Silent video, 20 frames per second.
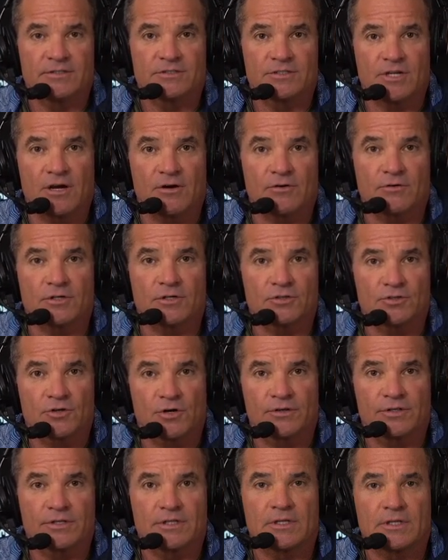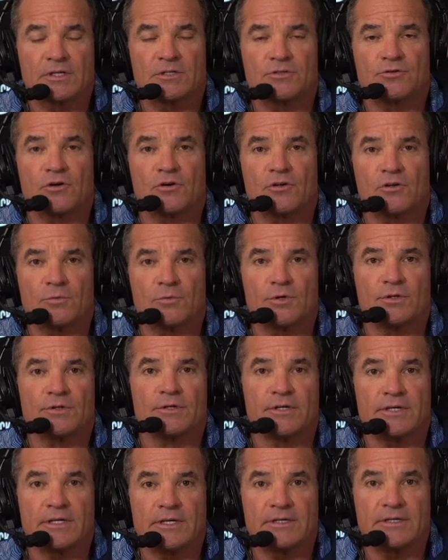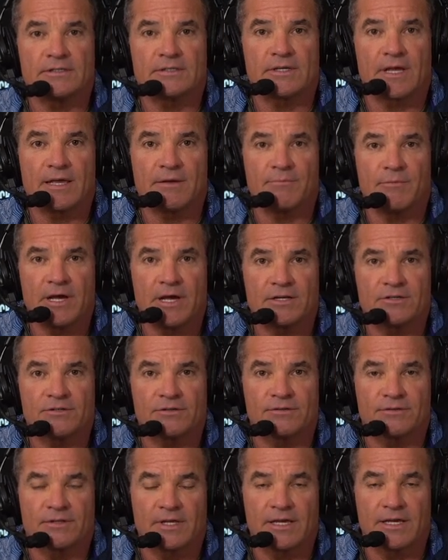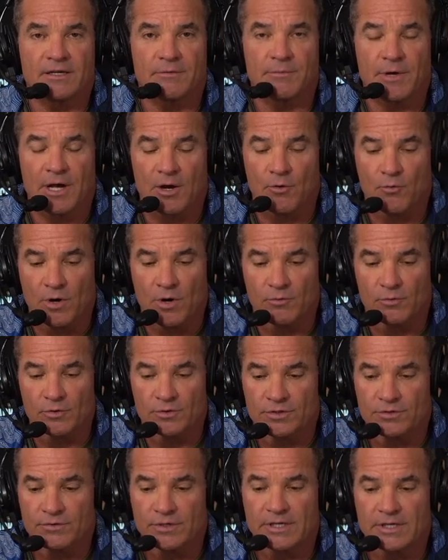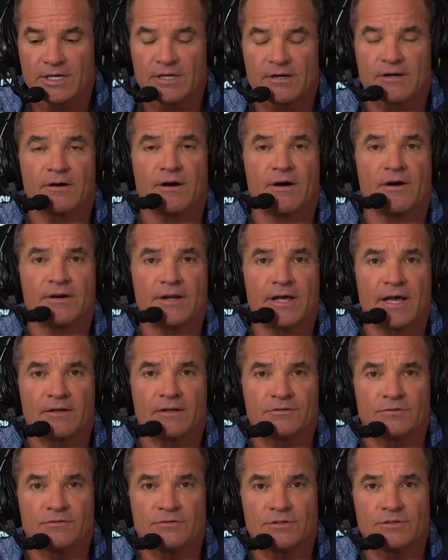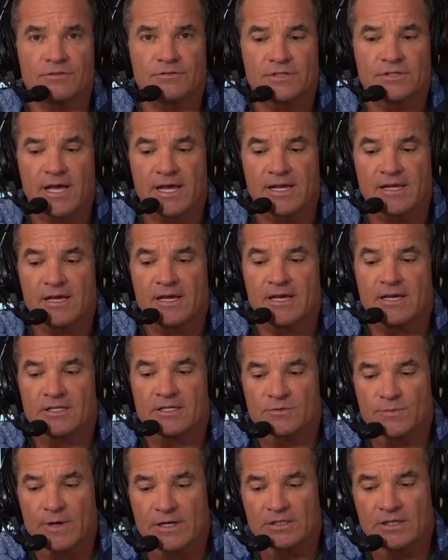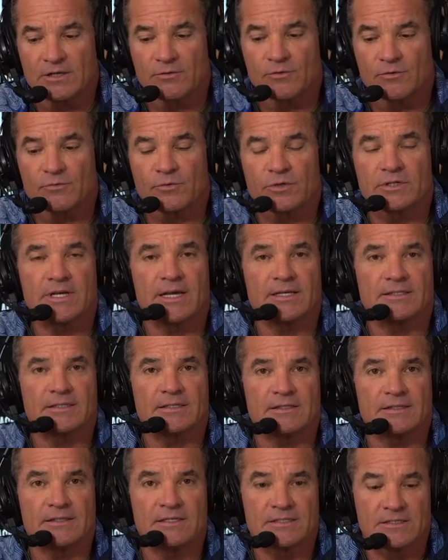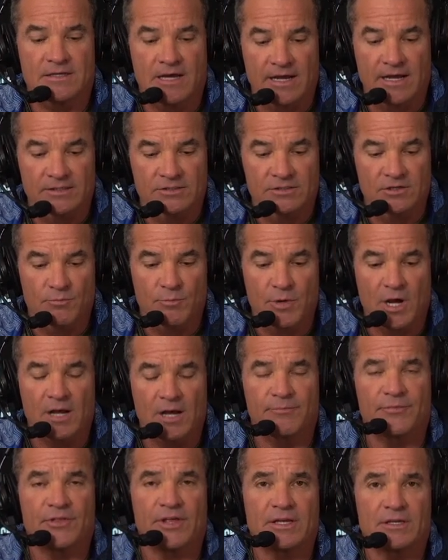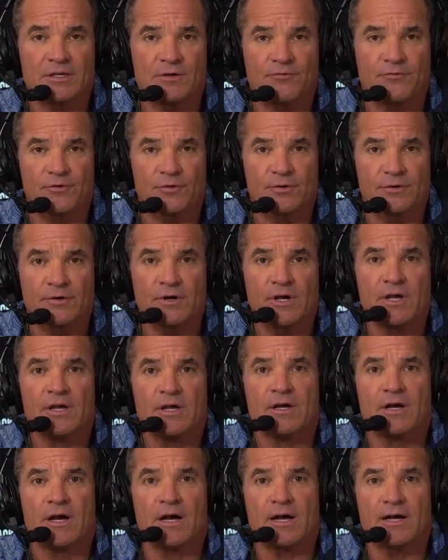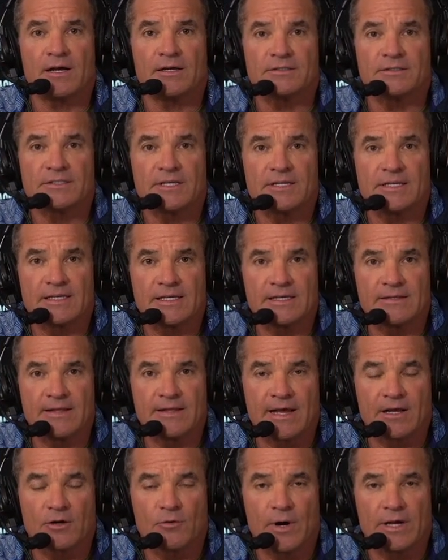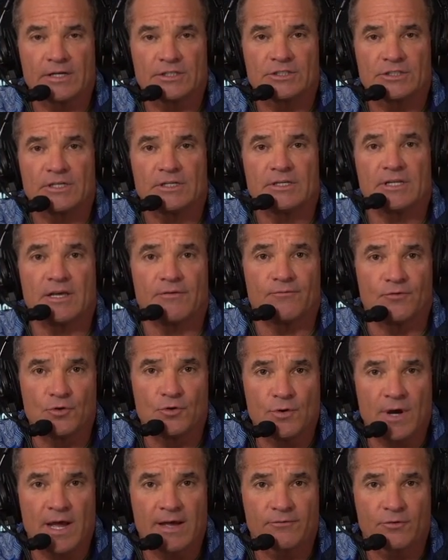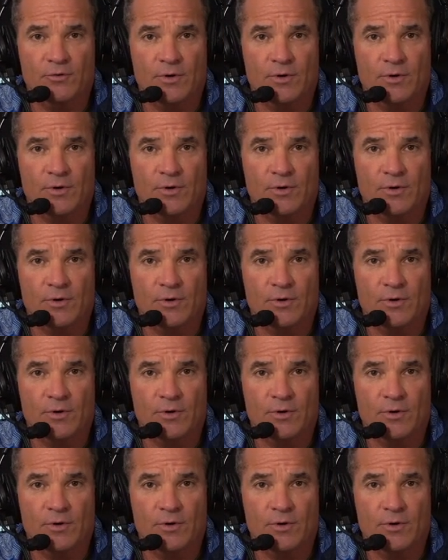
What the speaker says: So controlling and controllable is a major thing about what we're doing here on How To Tuesday, especially when we're testing these knots. So Bob, thank you for sending in that question. If you have